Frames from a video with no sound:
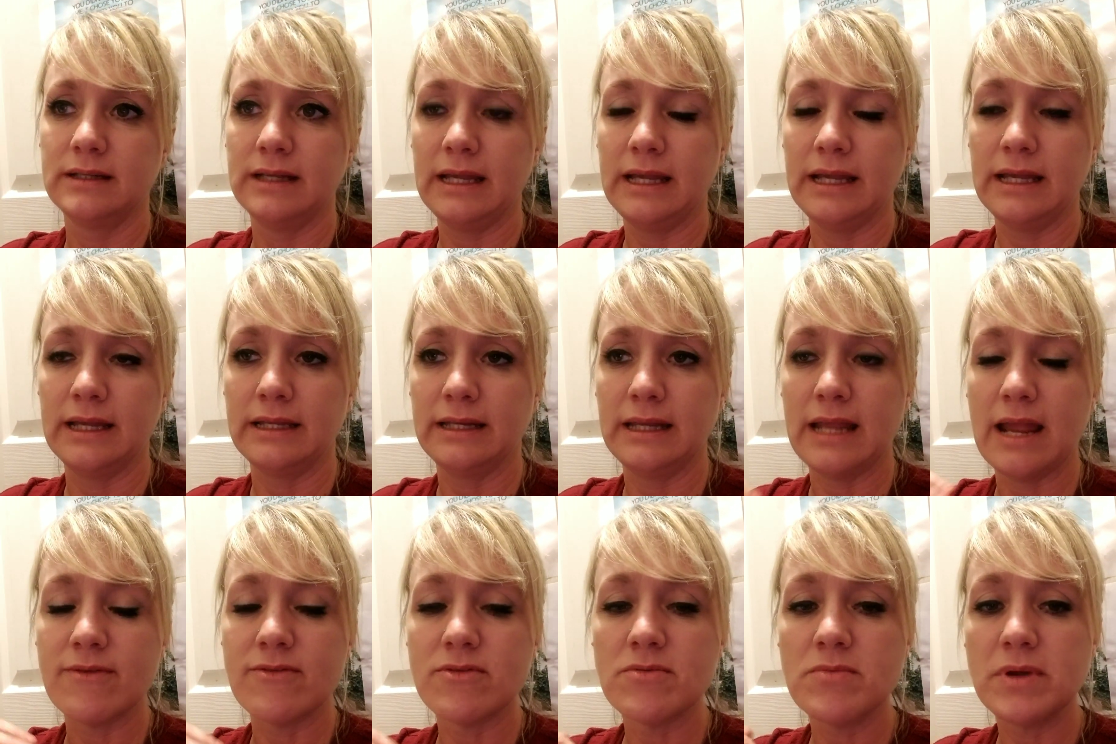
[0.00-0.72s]
And
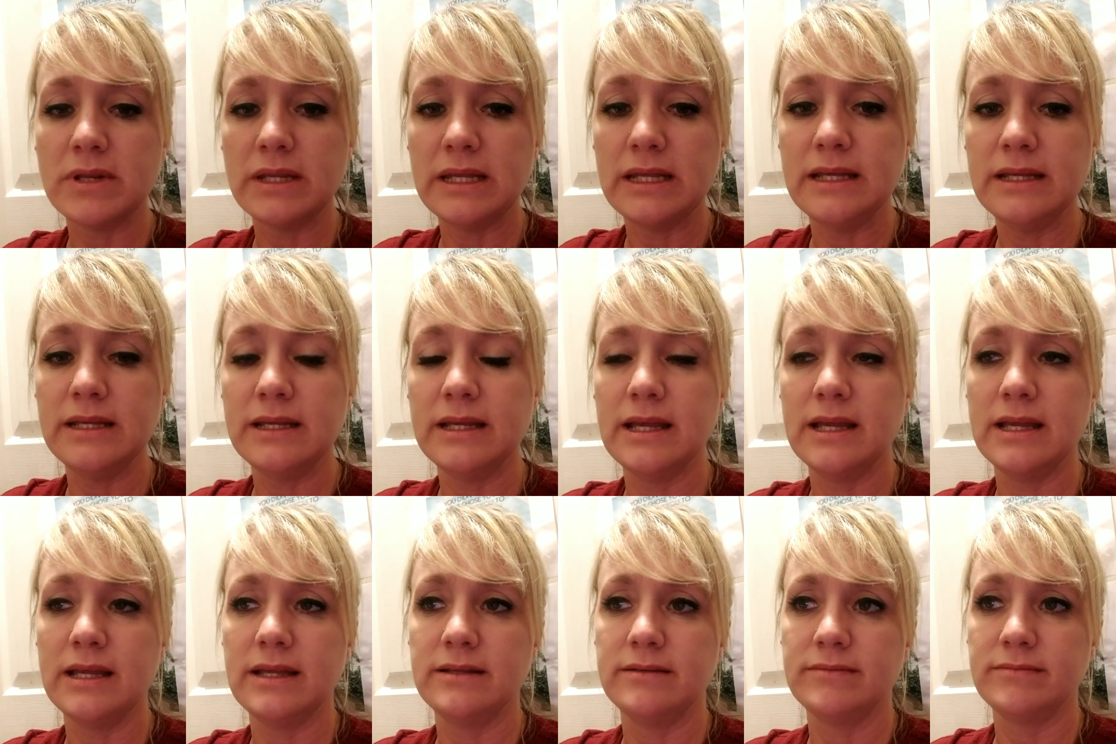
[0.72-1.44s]
everybody,
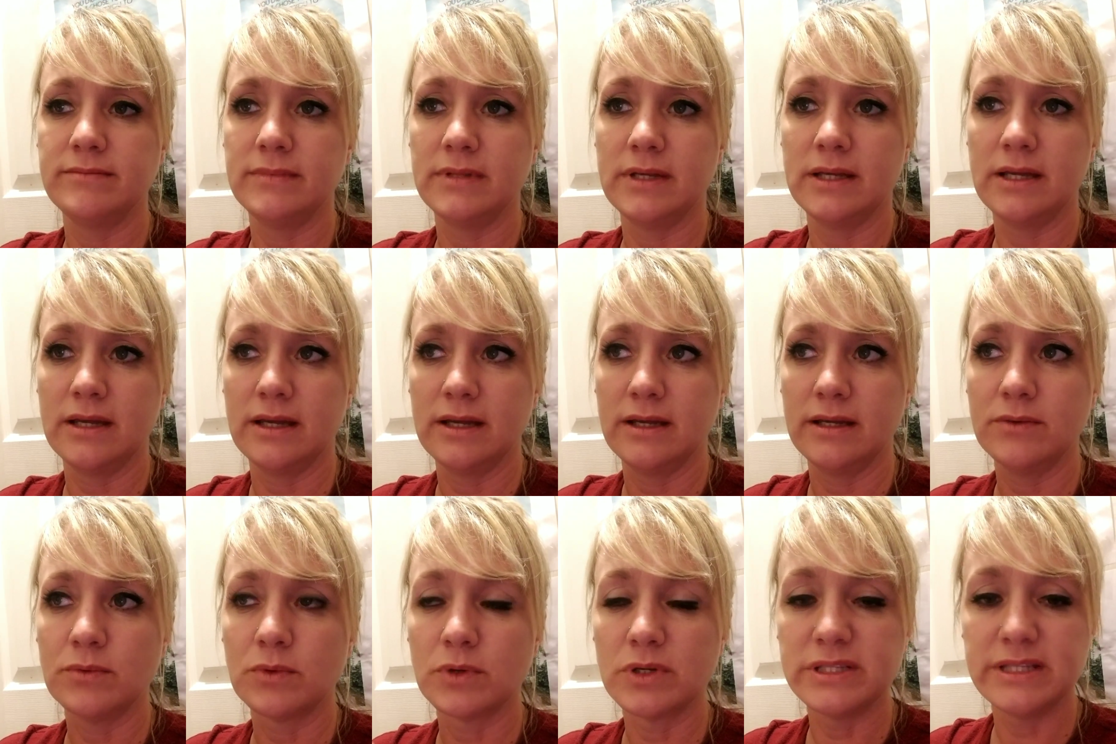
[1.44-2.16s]

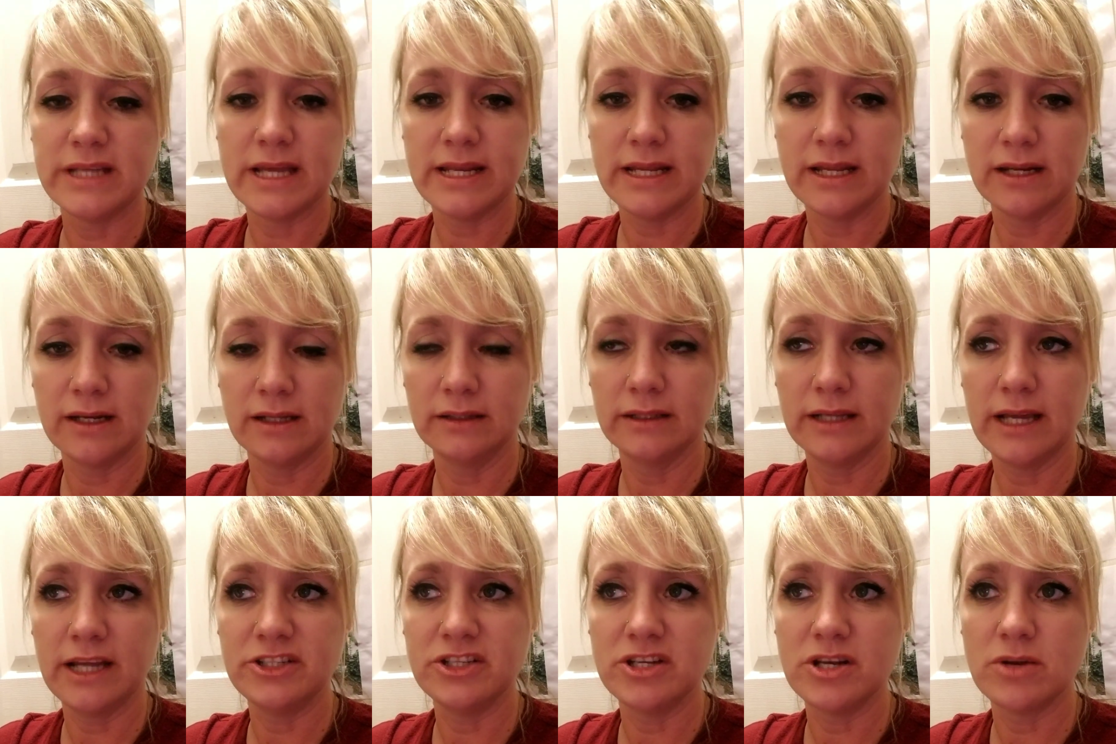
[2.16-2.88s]
were standing on a
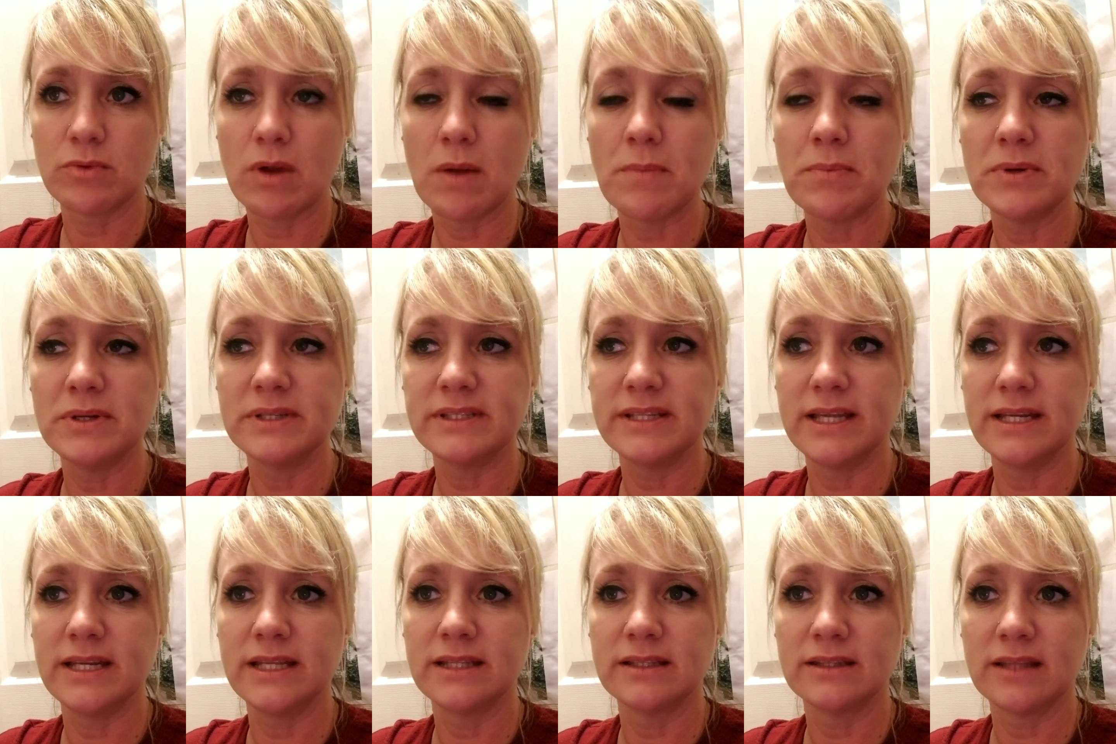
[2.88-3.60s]
ledge, and it
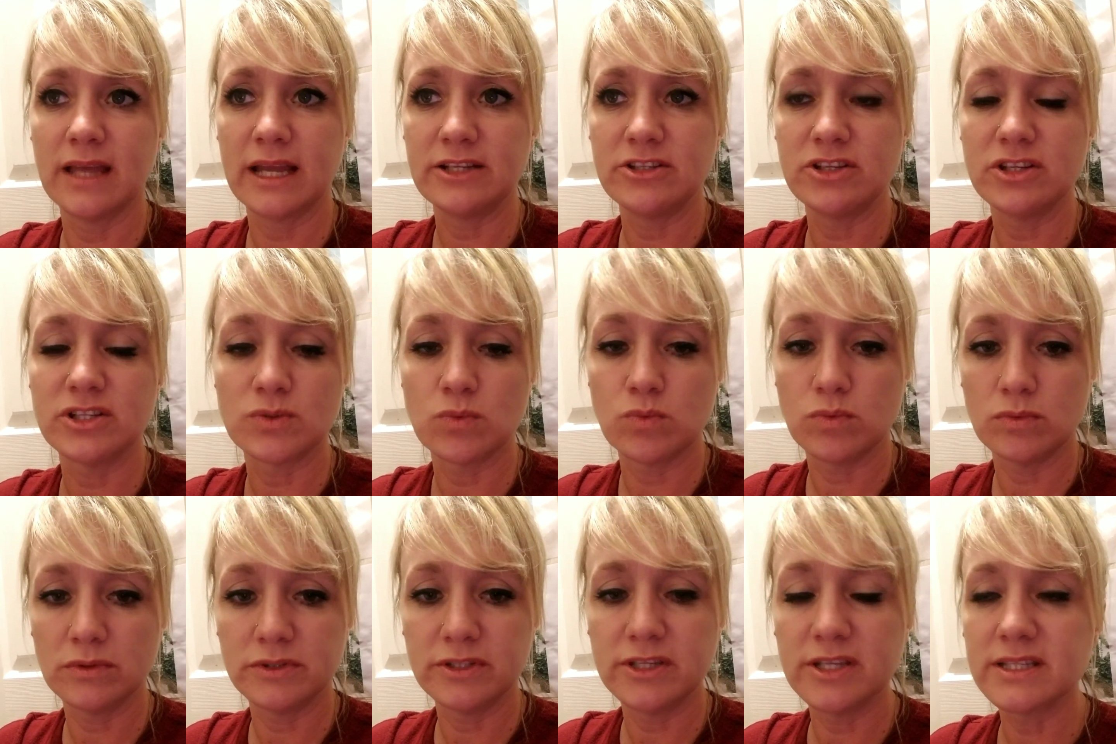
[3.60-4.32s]
represented like
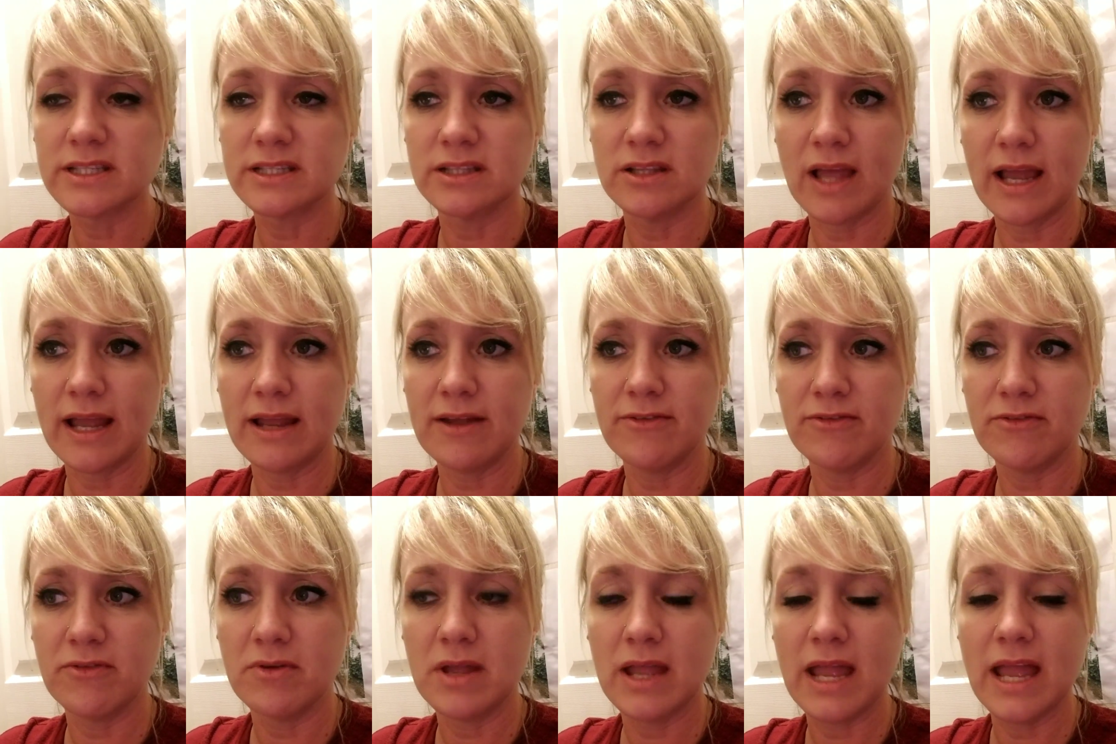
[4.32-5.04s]
just
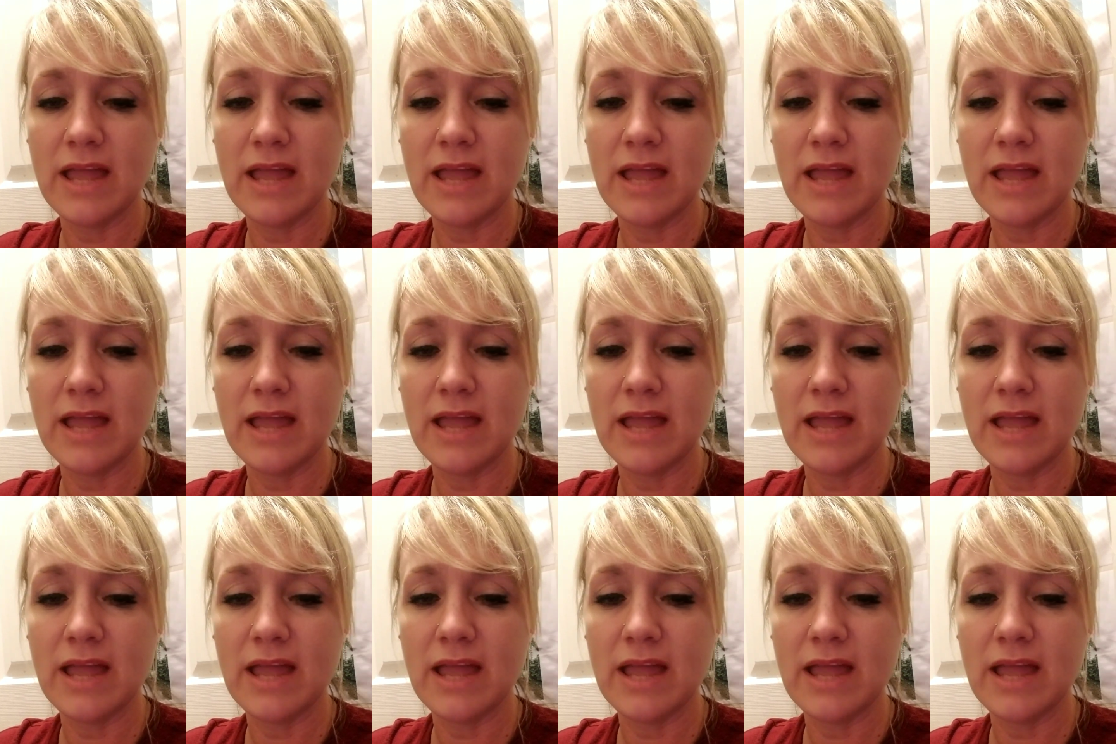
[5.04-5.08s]
life.